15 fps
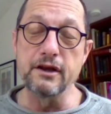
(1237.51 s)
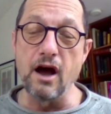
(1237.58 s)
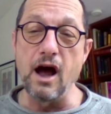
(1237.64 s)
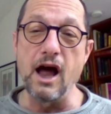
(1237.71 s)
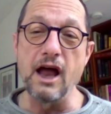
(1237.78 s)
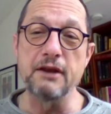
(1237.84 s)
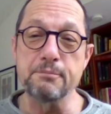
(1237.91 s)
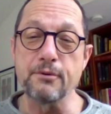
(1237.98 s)

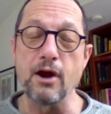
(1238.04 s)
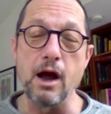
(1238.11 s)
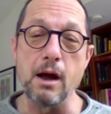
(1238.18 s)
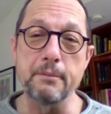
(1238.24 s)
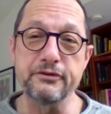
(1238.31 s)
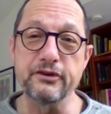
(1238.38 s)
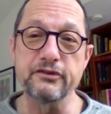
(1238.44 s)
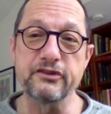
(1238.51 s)
God
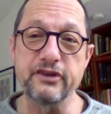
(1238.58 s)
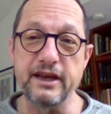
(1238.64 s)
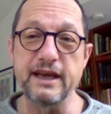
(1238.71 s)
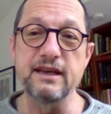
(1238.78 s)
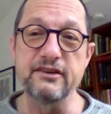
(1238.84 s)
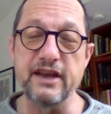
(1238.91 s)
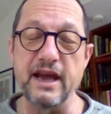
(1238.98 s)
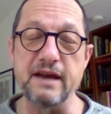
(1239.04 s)
promises
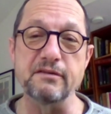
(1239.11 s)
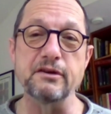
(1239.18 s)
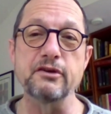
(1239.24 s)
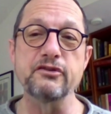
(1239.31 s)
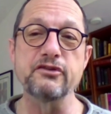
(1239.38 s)
King David,